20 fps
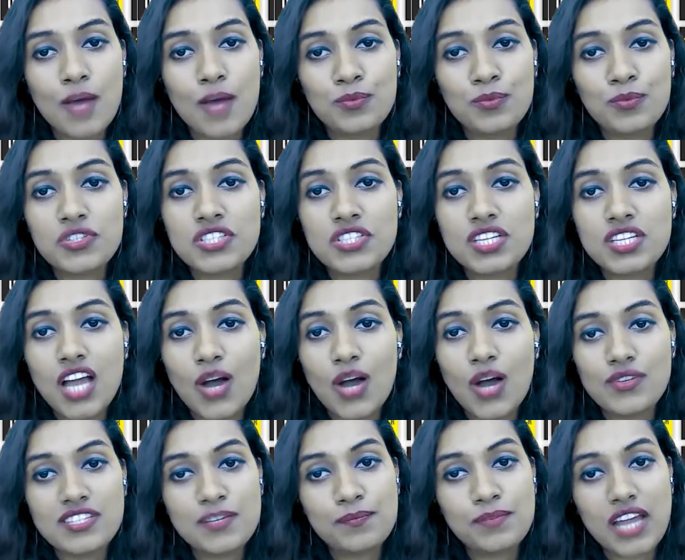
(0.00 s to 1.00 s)
Shapoorji
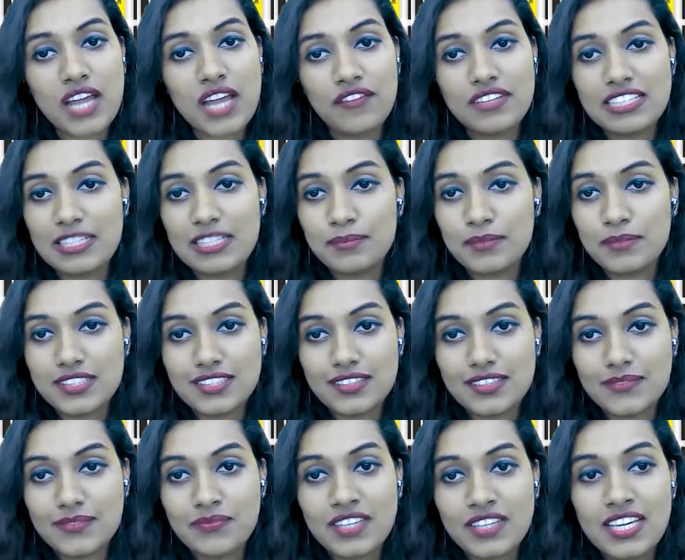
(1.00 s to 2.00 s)
Housing Pvt Limited.